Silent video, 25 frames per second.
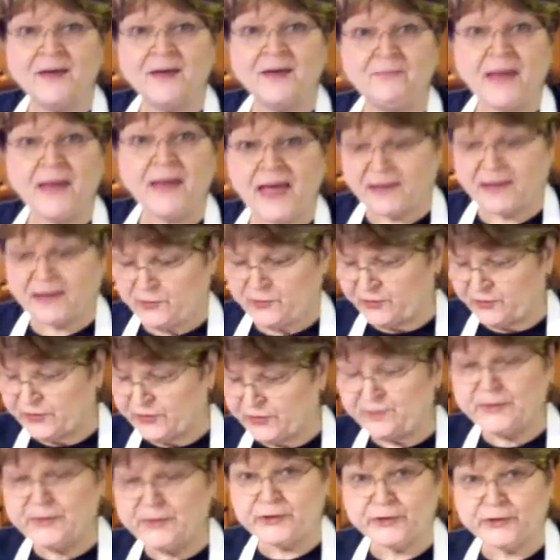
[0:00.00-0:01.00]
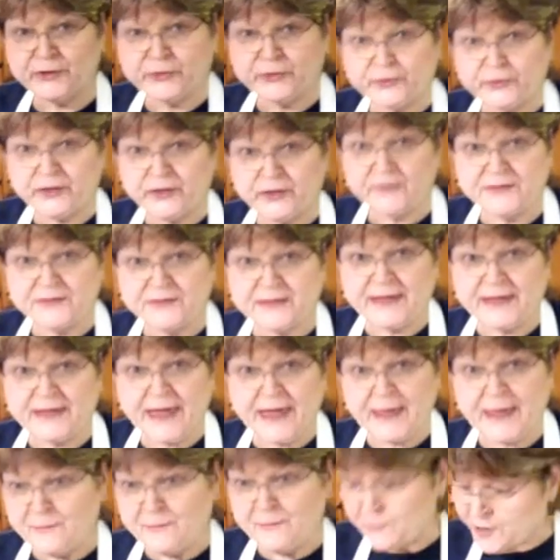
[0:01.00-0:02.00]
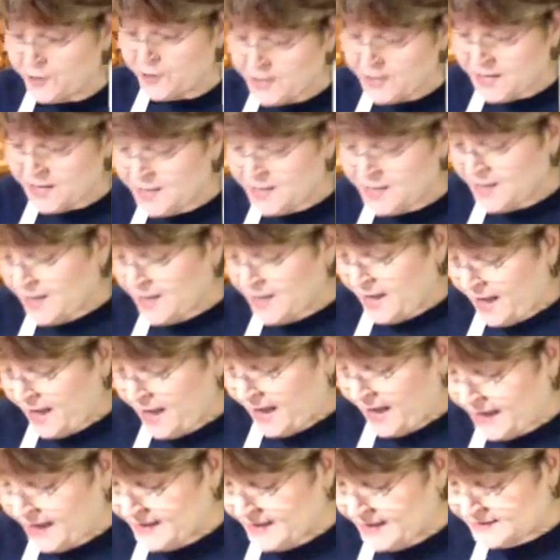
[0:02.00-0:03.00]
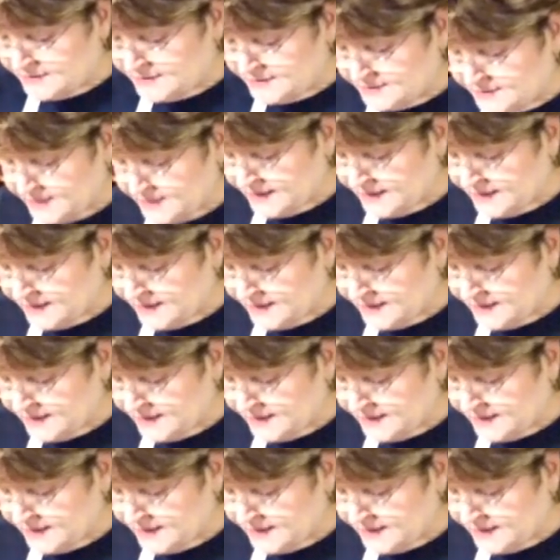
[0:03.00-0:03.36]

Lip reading: Back with the miracle of the camera, and